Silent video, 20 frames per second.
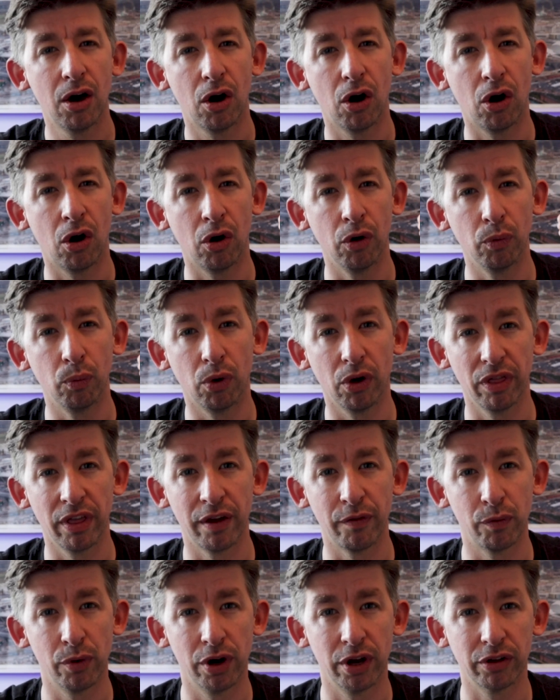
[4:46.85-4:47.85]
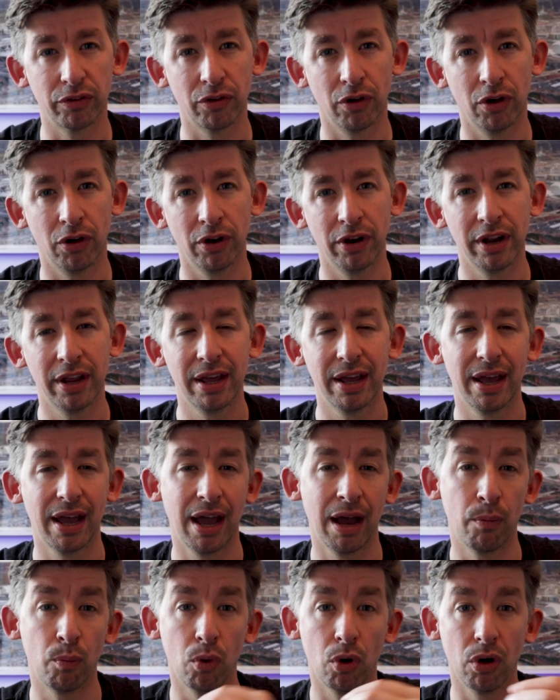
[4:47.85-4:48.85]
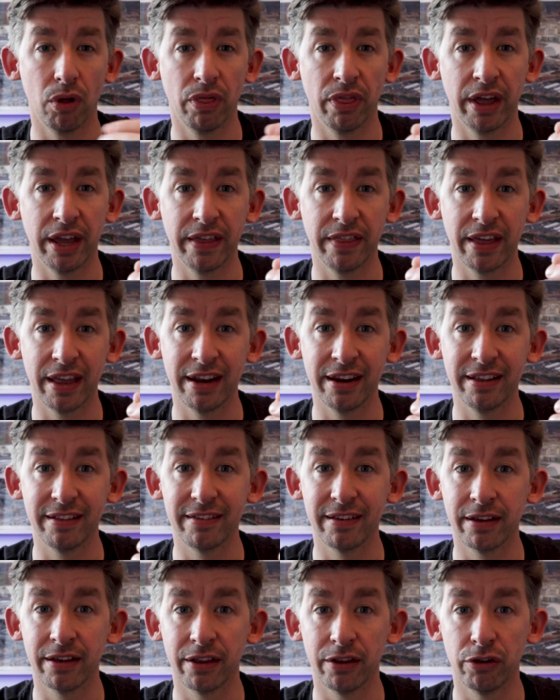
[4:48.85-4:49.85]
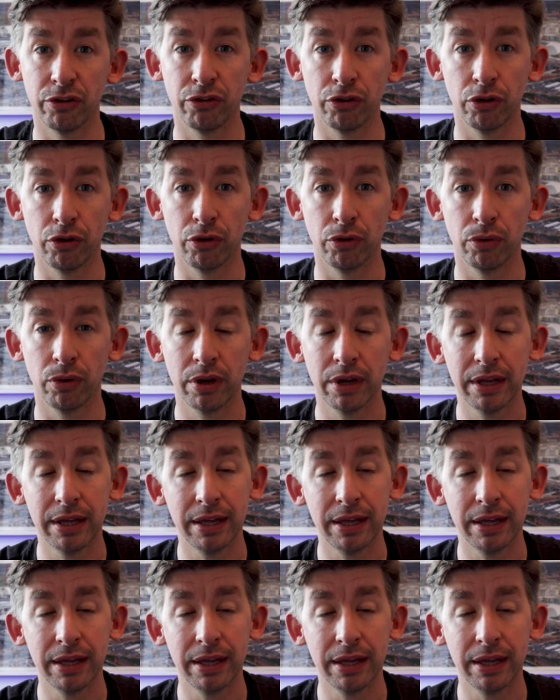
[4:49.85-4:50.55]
on what they've worked on and what they then need to do